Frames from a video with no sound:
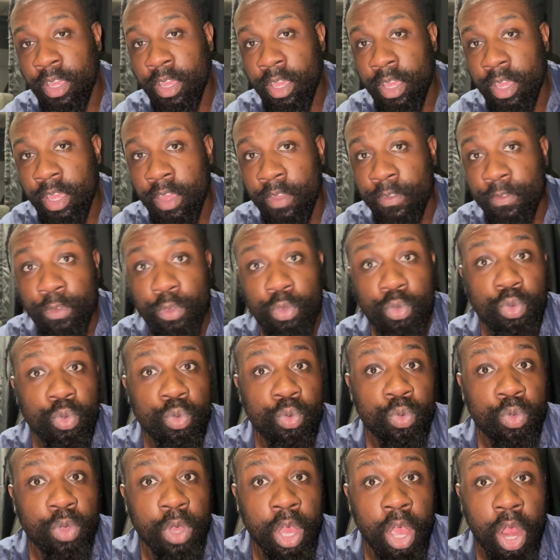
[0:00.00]
If
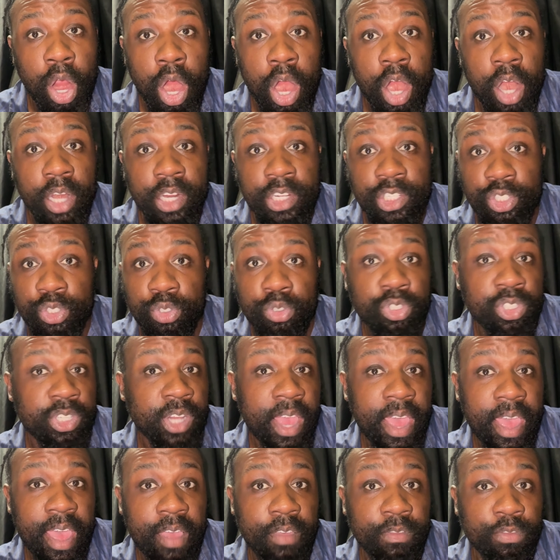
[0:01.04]
you are an artist, you
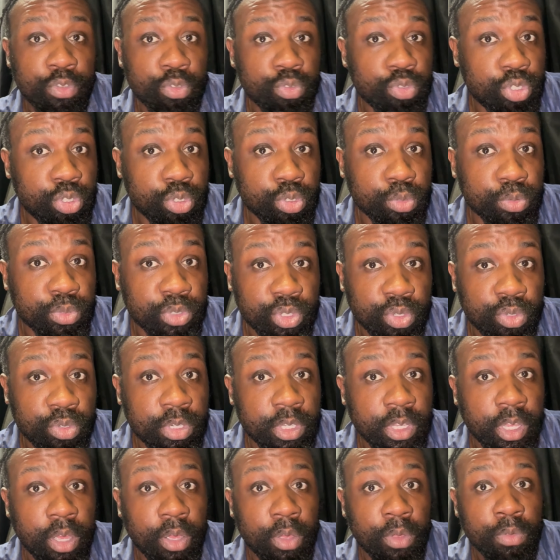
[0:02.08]
should have YouTube
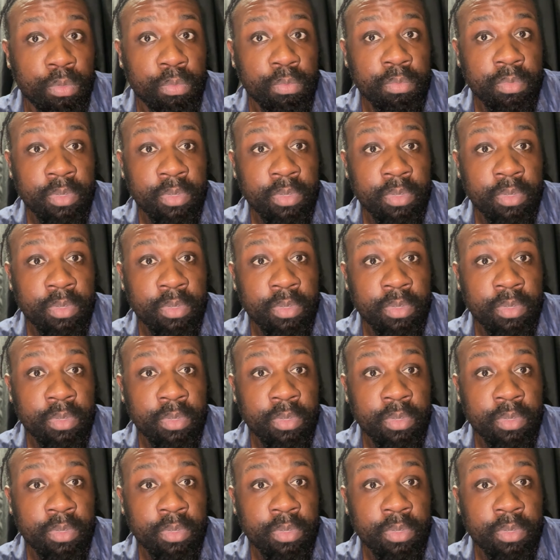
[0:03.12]
Studio.